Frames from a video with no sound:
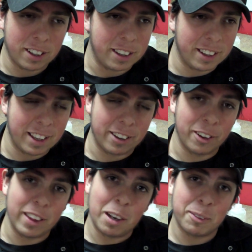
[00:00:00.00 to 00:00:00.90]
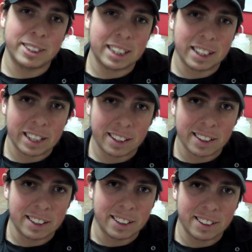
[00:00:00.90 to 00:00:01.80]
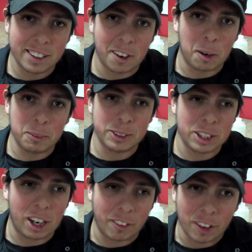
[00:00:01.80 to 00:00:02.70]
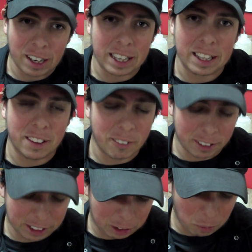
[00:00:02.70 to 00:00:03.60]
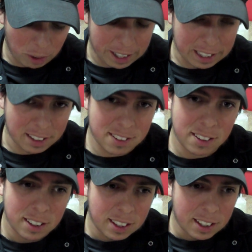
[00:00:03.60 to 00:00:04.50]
I don't know, they almost sound like they're almost not running, and they're really quiet.